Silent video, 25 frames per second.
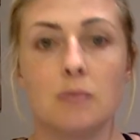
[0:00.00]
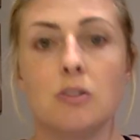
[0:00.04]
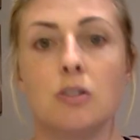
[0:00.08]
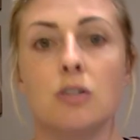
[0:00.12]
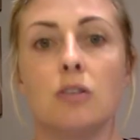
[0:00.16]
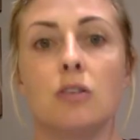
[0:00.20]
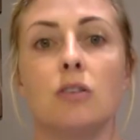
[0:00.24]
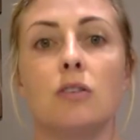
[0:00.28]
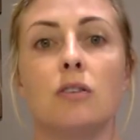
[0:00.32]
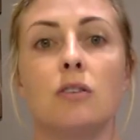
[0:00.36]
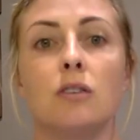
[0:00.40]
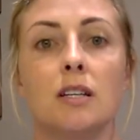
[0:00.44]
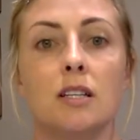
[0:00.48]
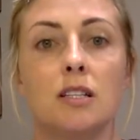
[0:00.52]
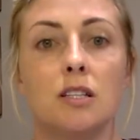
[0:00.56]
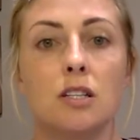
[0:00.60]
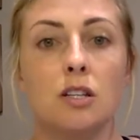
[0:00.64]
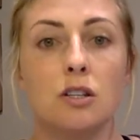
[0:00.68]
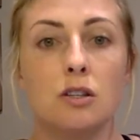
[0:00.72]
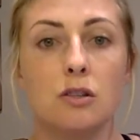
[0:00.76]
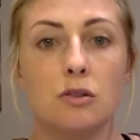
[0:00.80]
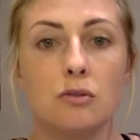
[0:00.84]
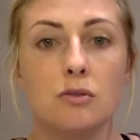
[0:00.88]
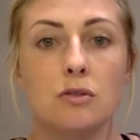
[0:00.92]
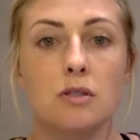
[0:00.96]
So you need to
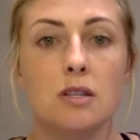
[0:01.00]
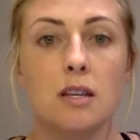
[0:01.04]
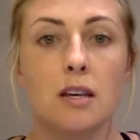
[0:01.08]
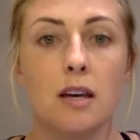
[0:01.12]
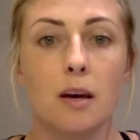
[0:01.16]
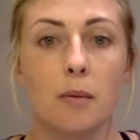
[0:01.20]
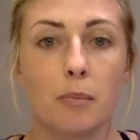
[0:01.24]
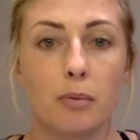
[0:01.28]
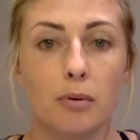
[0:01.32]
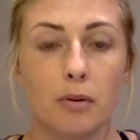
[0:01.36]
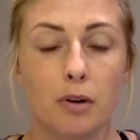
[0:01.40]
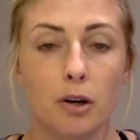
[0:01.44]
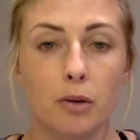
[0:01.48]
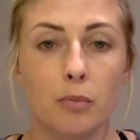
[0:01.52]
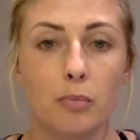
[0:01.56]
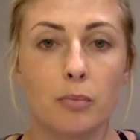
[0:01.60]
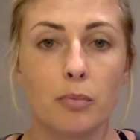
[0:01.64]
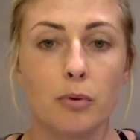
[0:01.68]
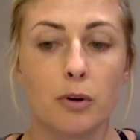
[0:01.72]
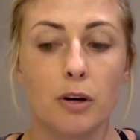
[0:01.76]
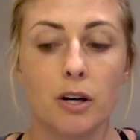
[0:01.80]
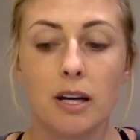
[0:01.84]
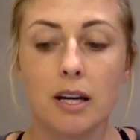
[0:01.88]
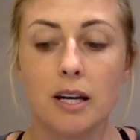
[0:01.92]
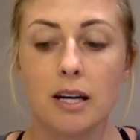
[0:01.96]
use the
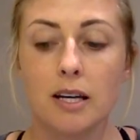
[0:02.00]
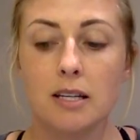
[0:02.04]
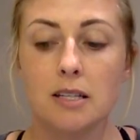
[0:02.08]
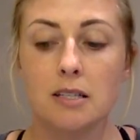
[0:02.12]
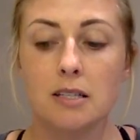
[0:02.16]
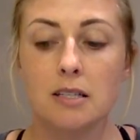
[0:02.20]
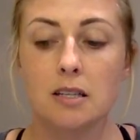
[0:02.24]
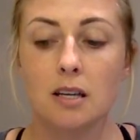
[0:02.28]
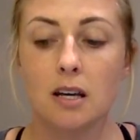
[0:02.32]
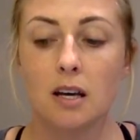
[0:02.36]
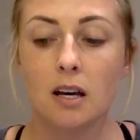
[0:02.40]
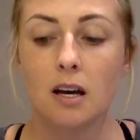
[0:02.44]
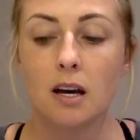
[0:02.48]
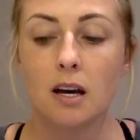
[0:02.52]
appropriate